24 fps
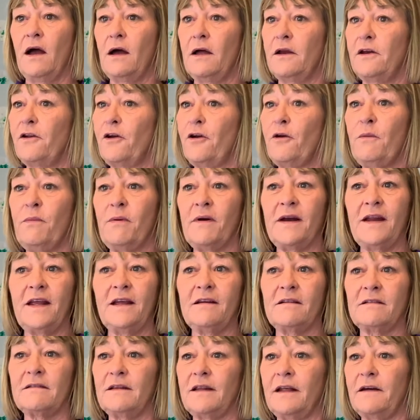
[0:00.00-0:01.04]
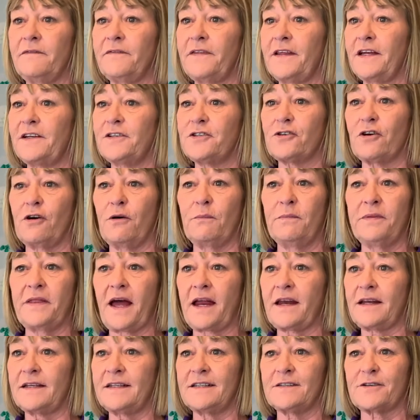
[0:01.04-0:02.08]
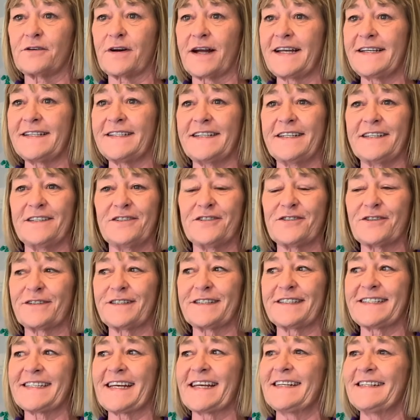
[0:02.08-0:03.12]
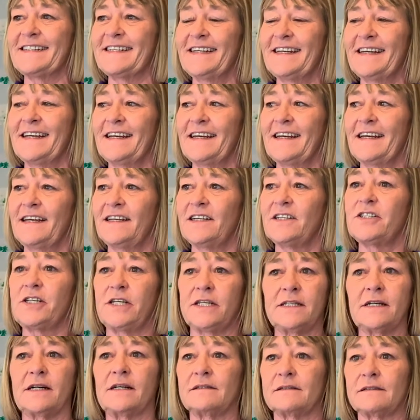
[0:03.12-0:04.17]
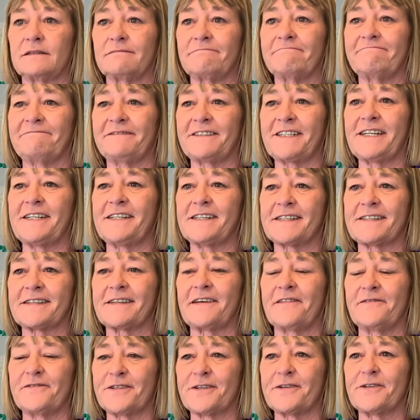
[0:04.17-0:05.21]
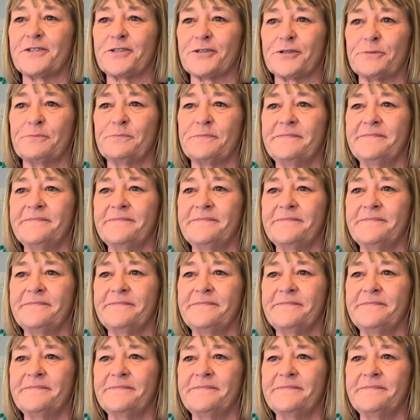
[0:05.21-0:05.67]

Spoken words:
"Nobody could love their job. That is crazy." And John said, "She does. She just loves her job."